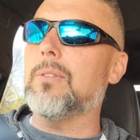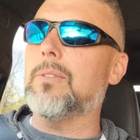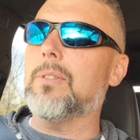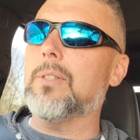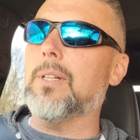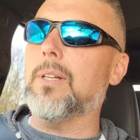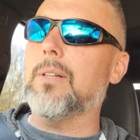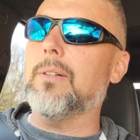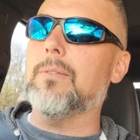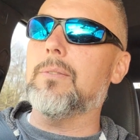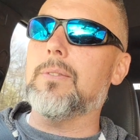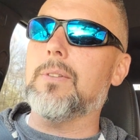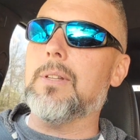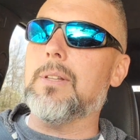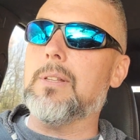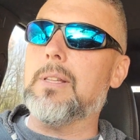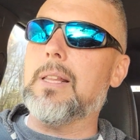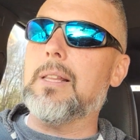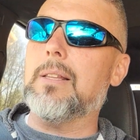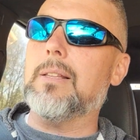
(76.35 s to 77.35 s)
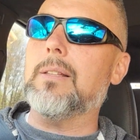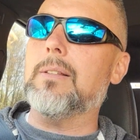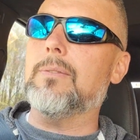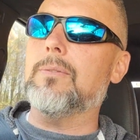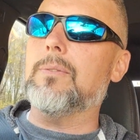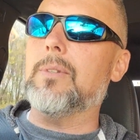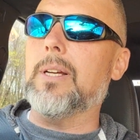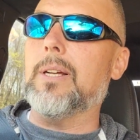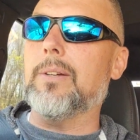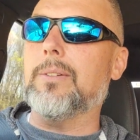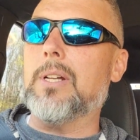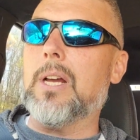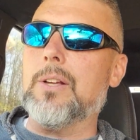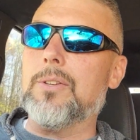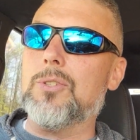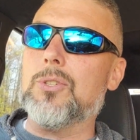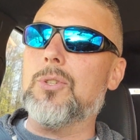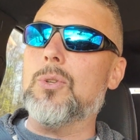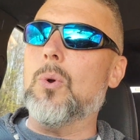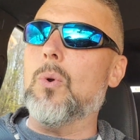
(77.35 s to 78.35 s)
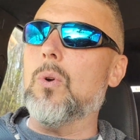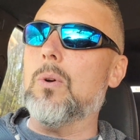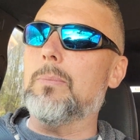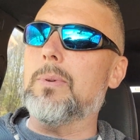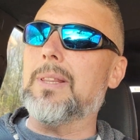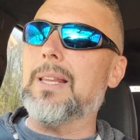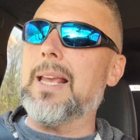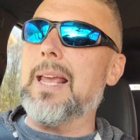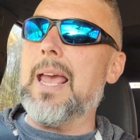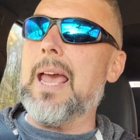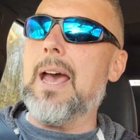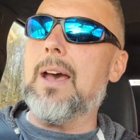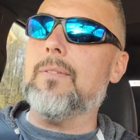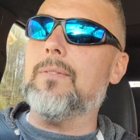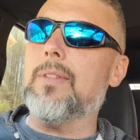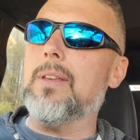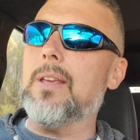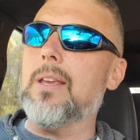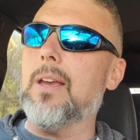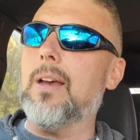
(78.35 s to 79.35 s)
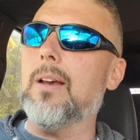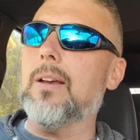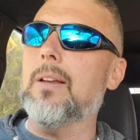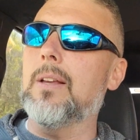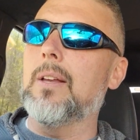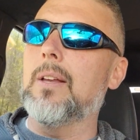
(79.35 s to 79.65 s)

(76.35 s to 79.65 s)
well, not store, but they have the